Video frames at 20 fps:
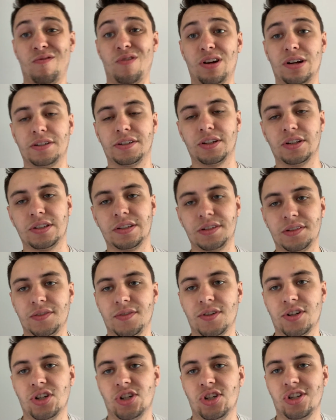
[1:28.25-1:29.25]
Right, so since
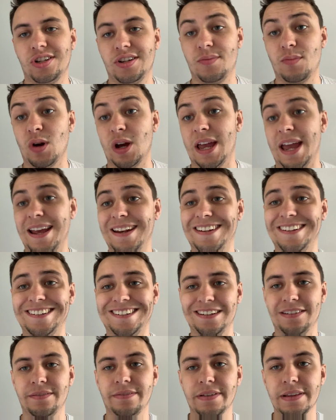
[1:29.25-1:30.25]
finishing my
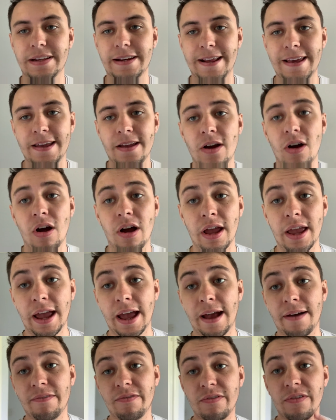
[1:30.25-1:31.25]
editing for the day, I
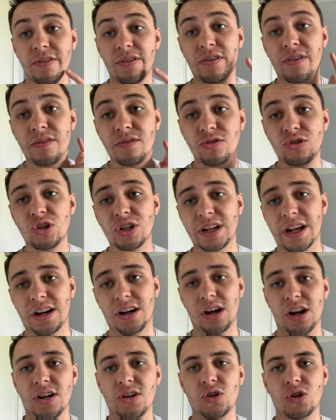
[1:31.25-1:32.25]
have just had
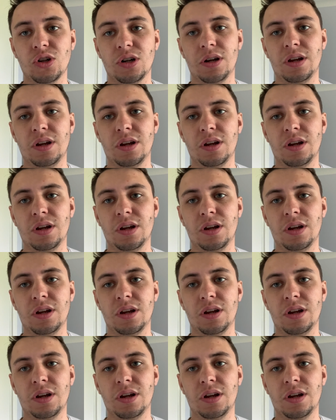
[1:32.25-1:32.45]
lunch,